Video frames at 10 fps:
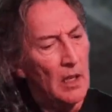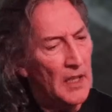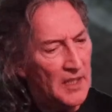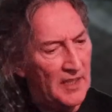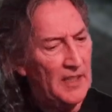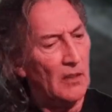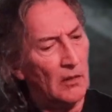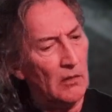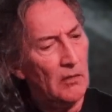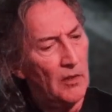is
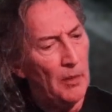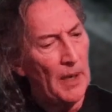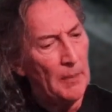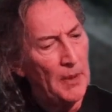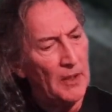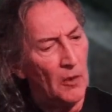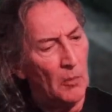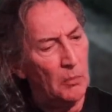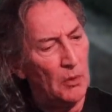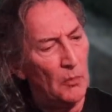still the back
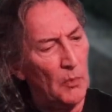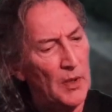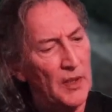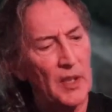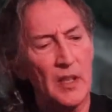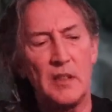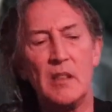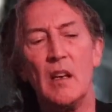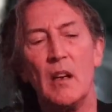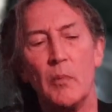pickup, but with a
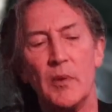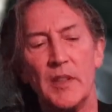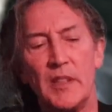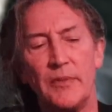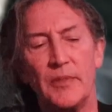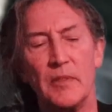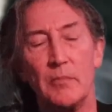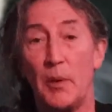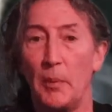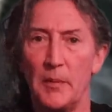
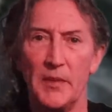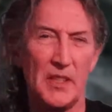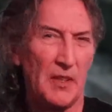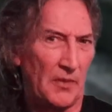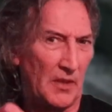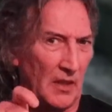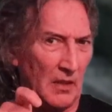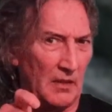different, probably with a different